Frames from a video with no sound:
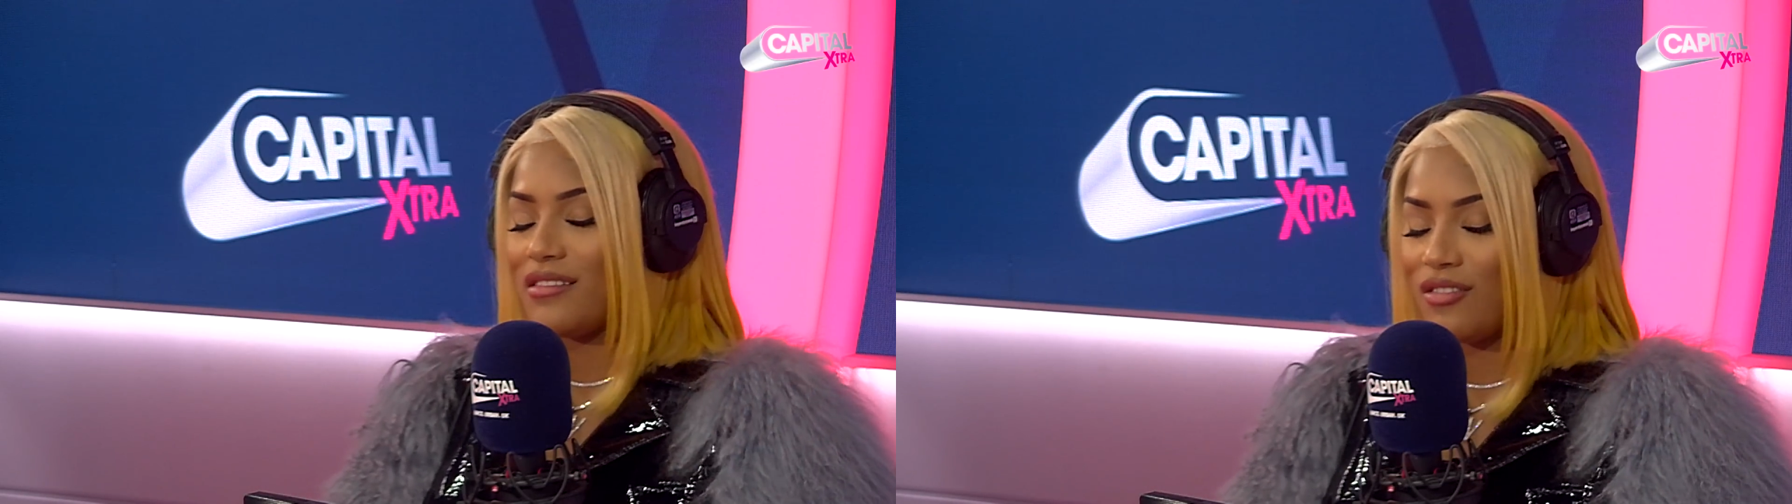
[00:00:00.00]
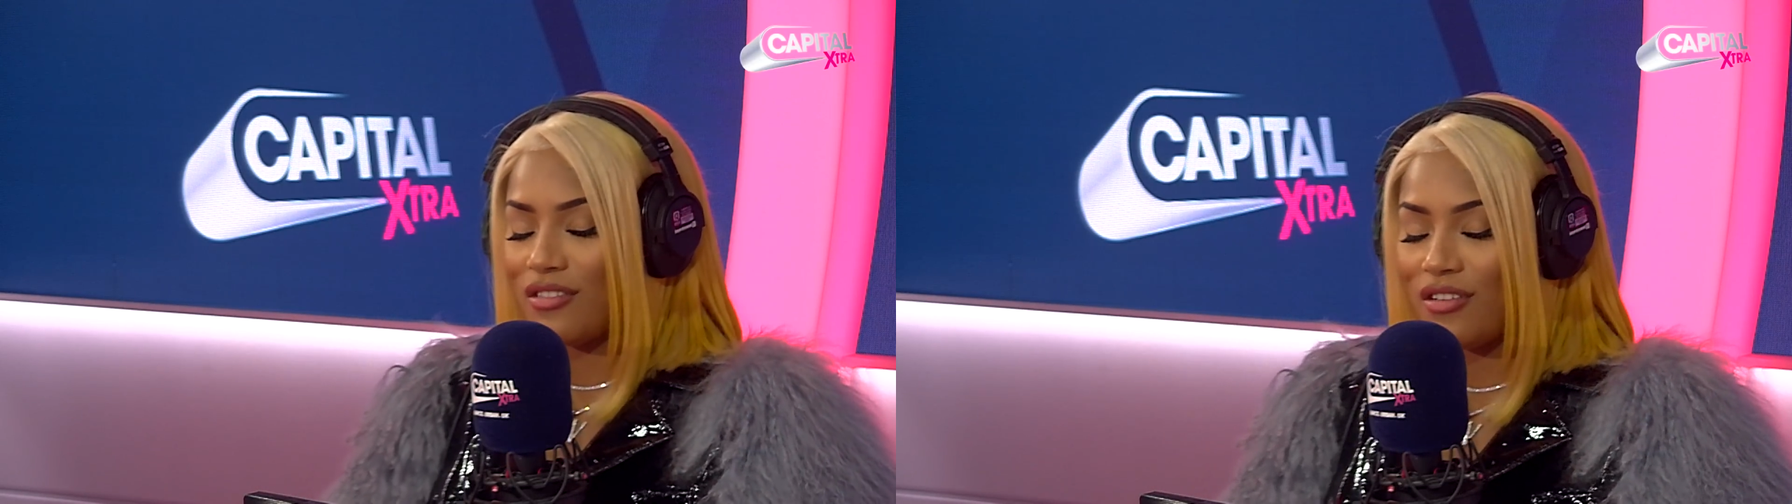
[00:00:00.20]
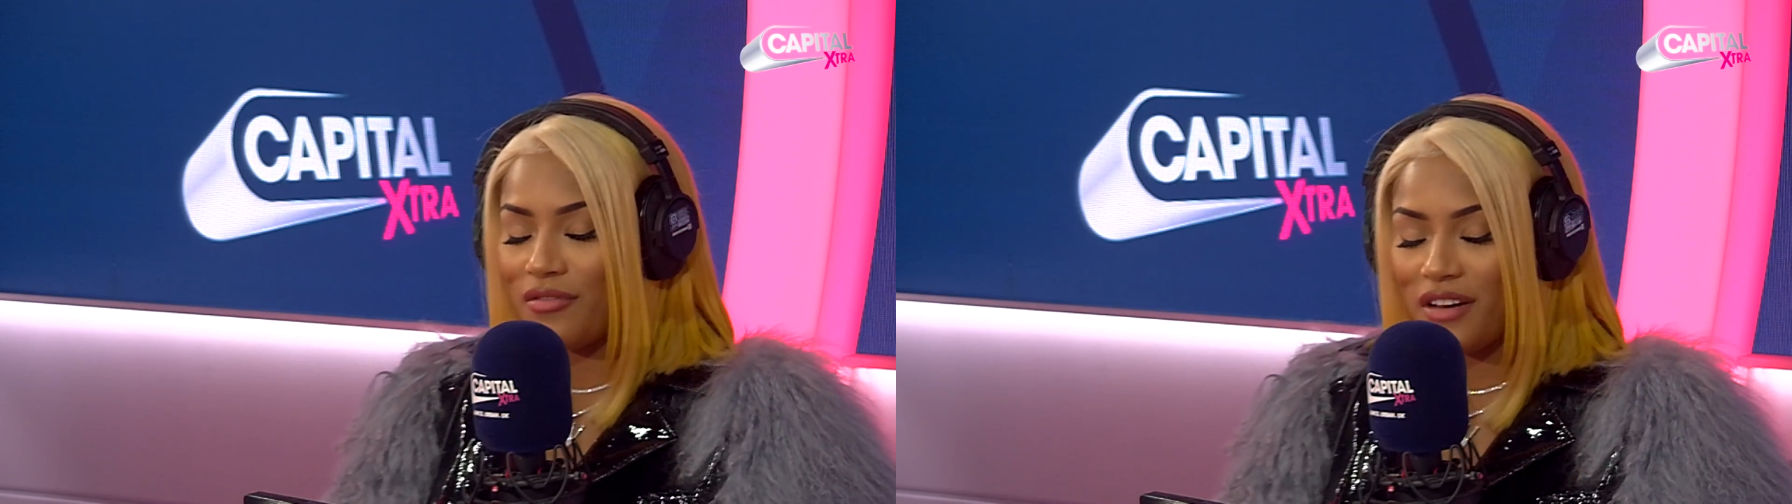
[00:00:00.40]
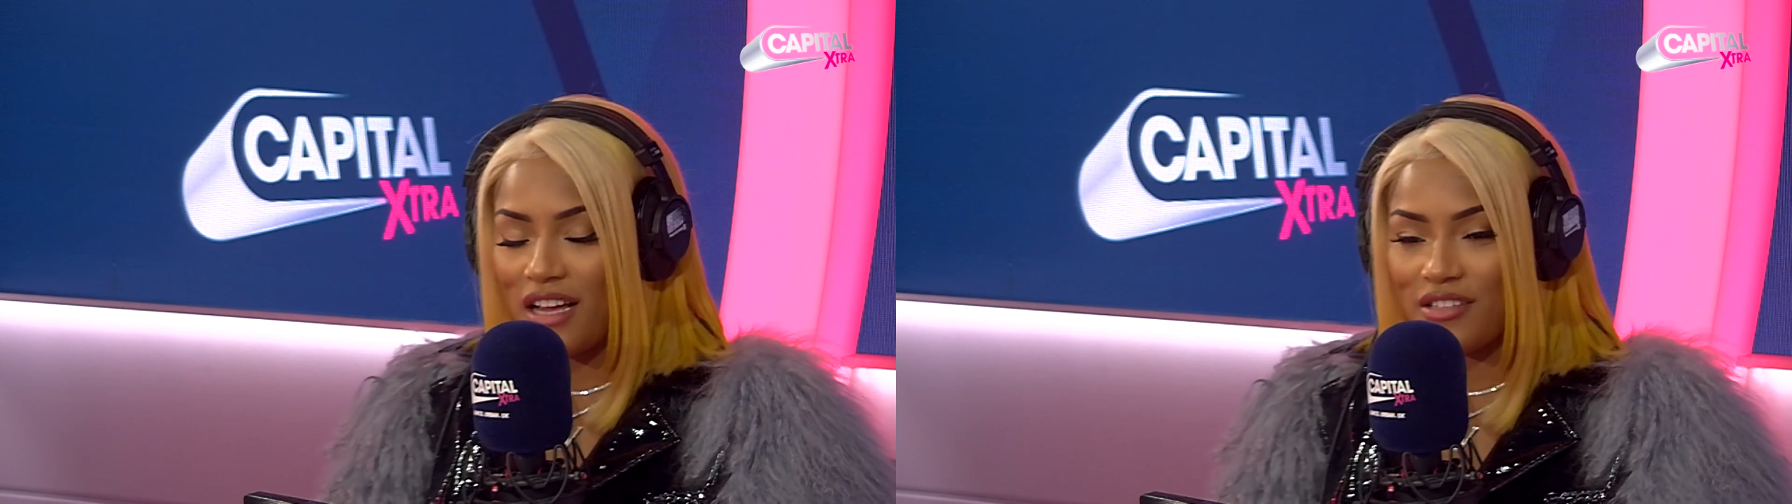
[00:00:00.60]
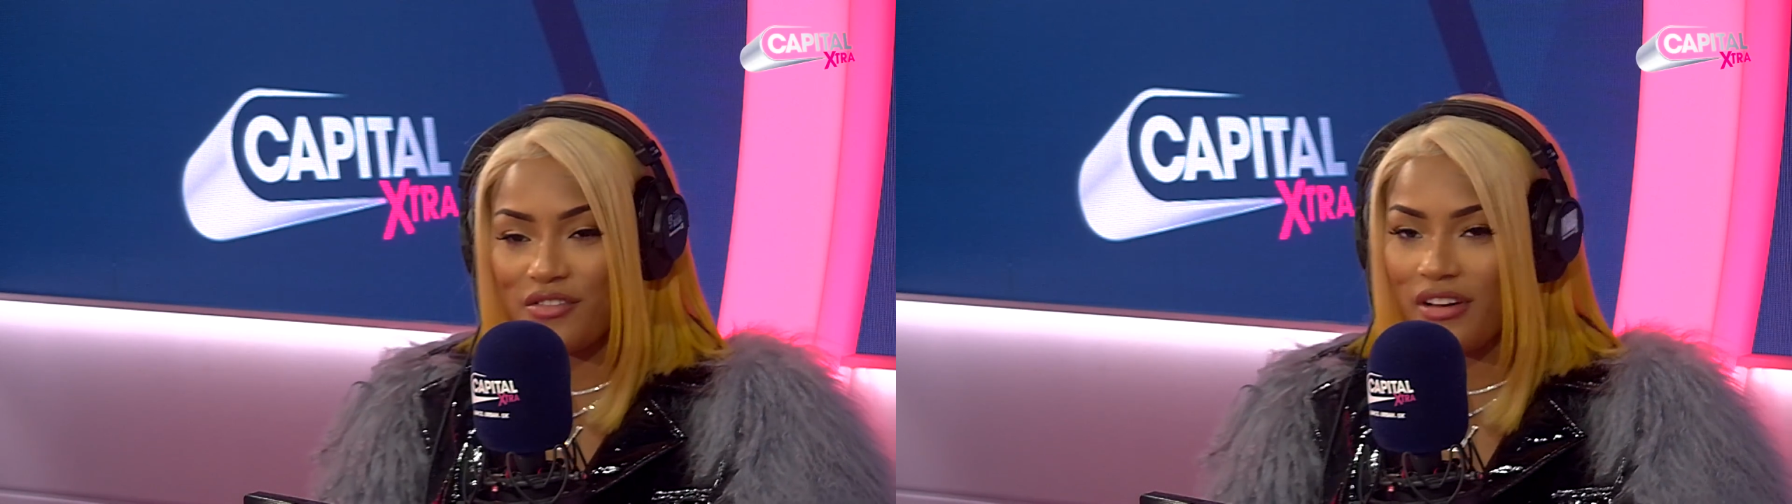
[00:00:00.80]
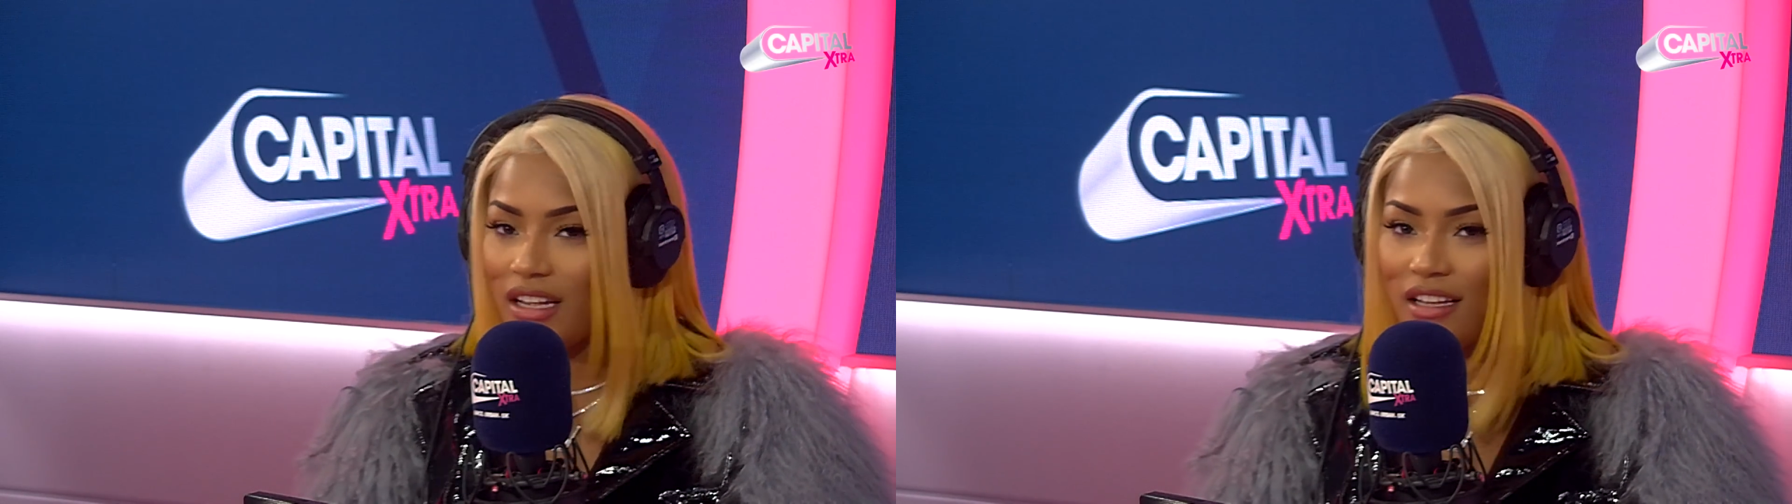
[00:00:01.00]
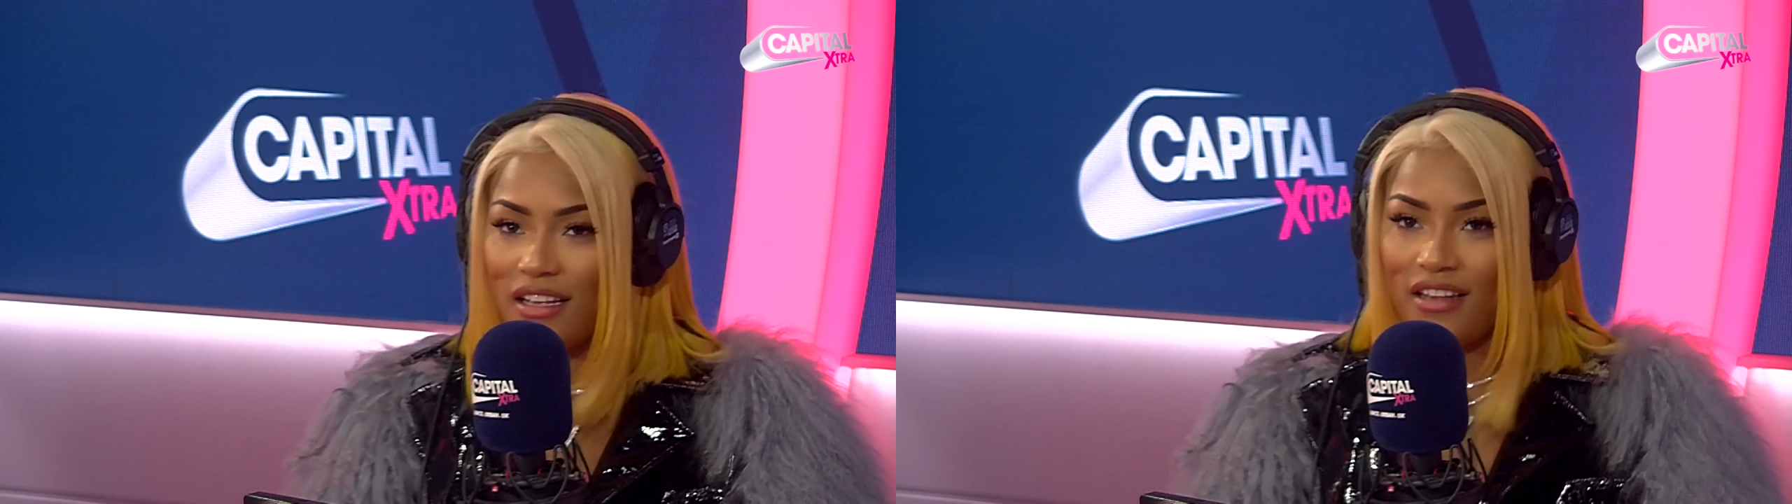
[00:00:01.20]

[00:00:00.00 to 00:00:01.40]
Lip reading: so I've got to fly straight